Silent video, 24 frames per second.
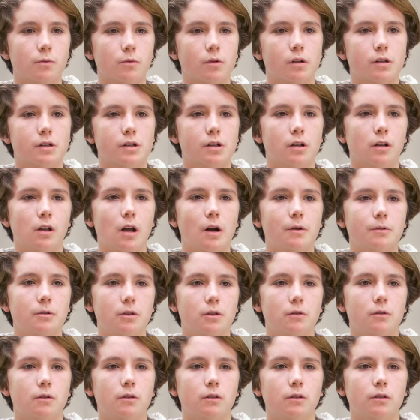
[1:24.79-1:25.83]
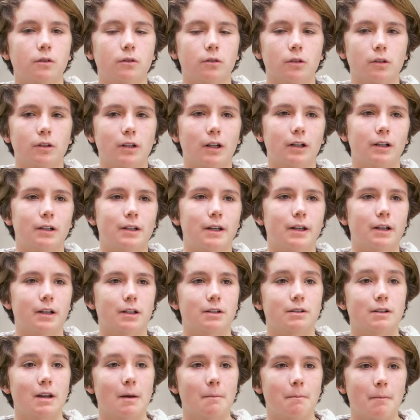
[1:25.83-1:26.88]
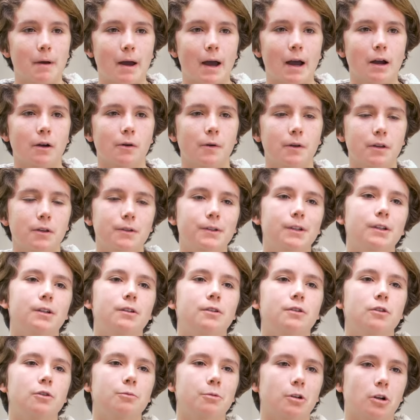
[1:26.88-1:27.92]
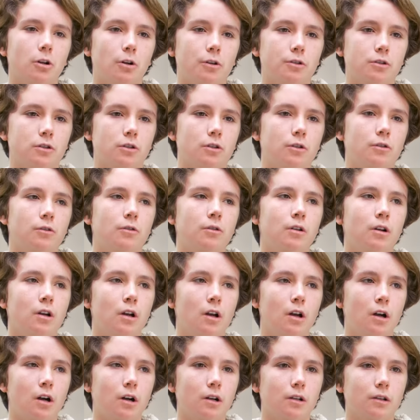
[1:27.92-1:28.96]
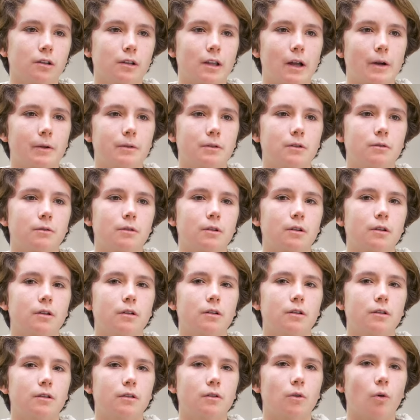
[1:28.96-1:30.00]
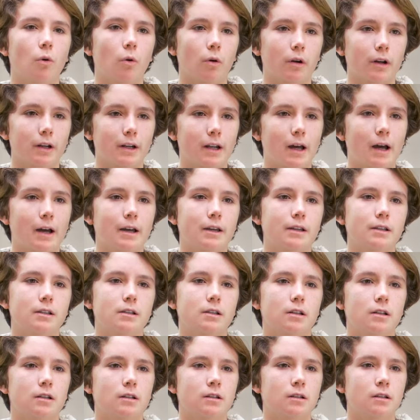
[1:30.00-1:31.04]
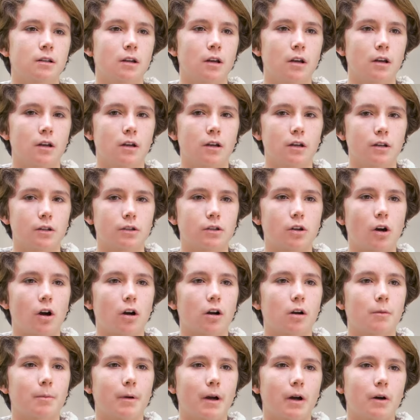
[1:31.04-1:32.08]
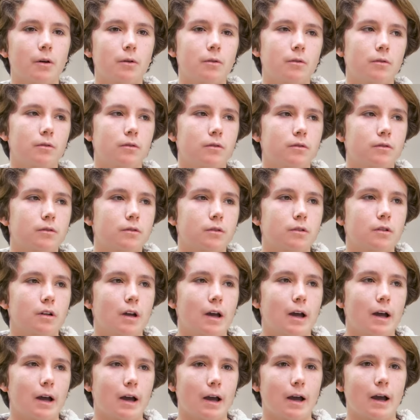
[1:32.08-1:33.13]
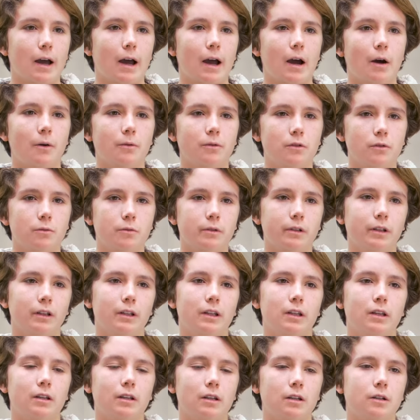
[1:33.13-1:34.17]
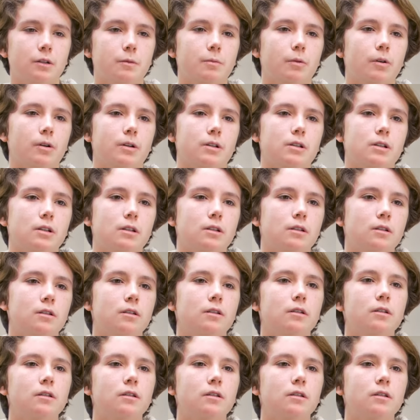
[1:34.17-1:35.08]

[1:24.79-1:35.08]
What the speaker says: which allowed you to learn how to take a step back when you needed to, but also allowed you to organize and talk about how you would lead each person.